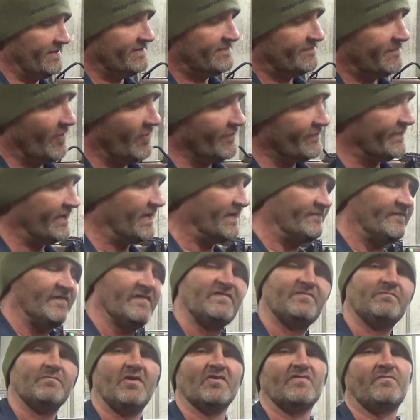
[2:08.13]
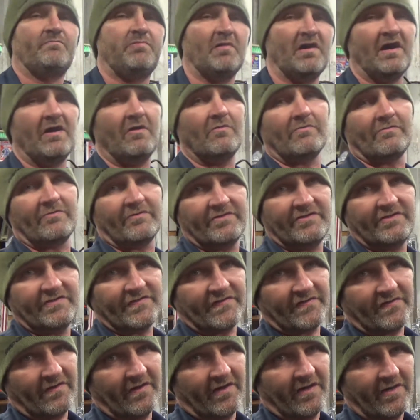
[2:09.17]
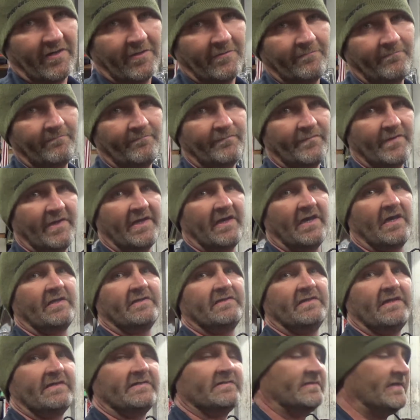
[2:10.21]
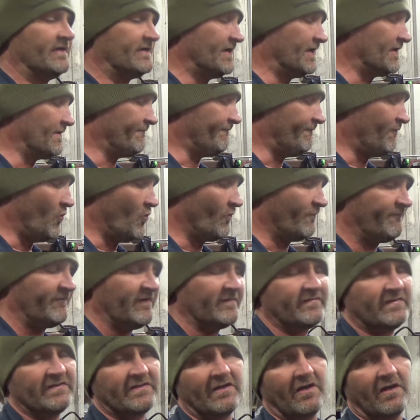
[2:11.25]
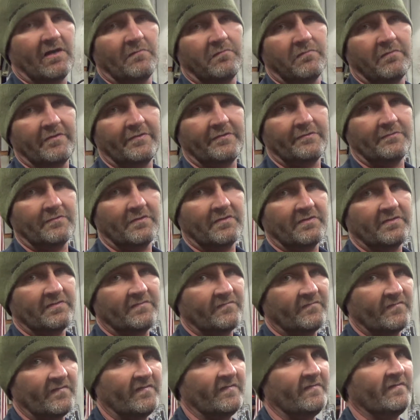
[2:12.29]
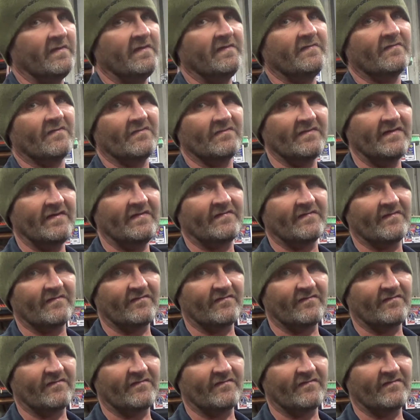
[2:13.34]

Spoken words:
Supposed to have this much power in this car. They got a 450 carburetor on this. This needs at least a